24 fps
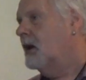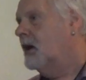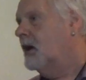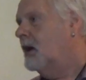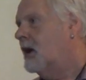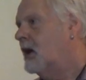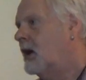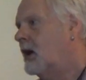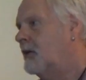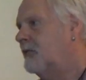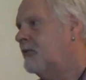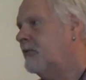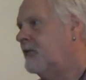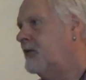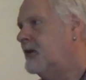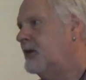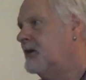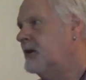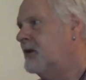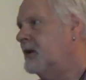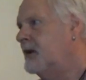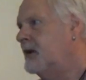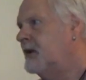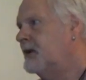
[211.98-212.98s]
I've
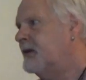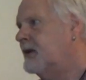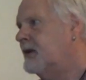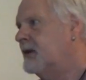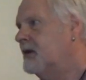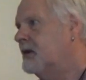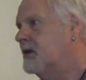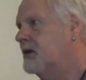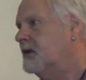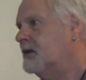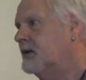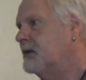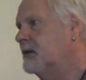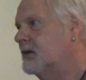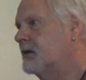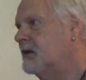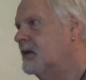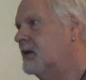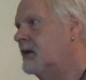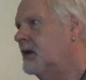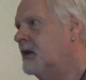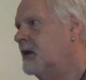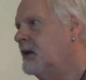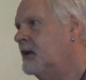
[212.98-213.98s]
written it
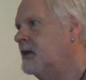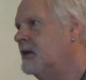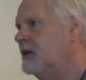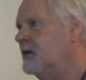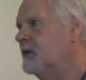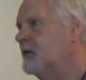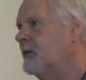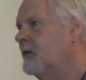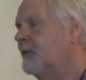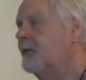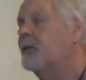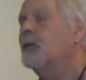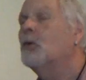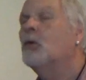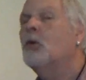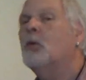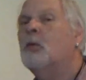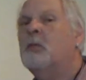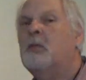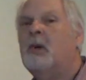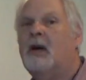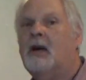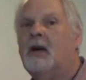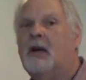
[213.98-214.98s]
in 4
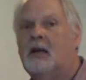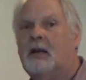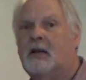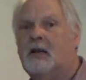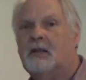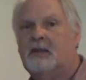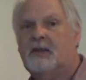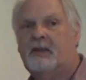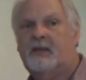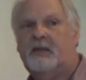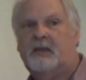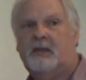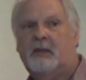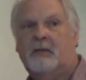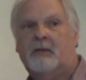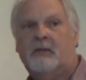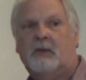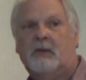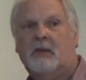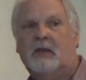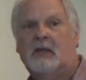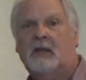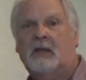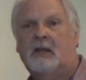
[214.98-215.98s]
parts, if
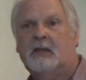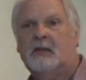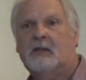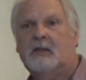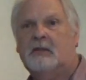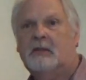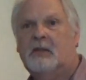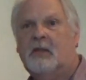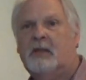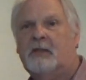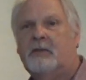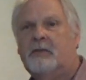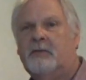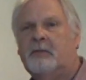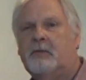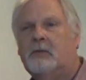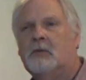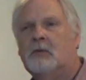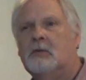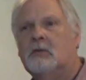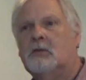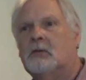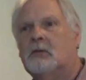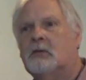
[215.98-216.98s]
you like. There's
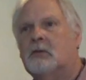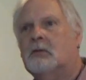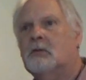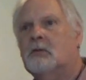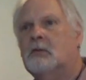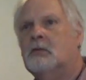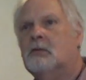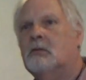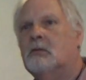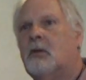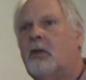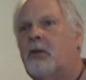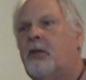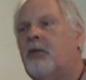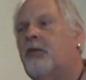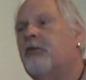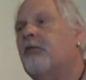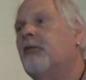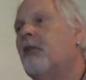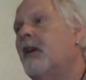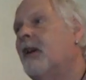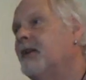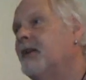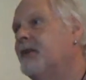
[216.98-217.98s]
4
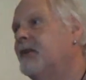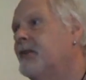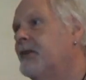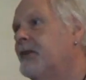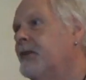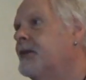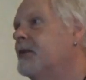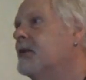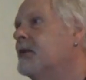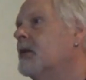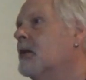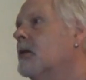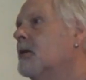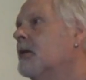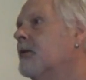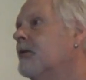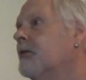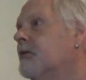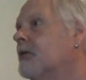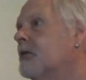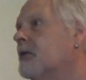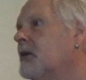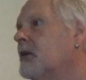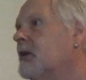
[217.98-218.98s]
threads that go
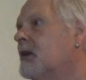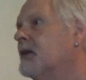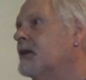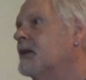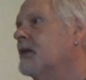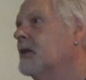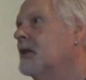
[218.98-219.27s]
through it.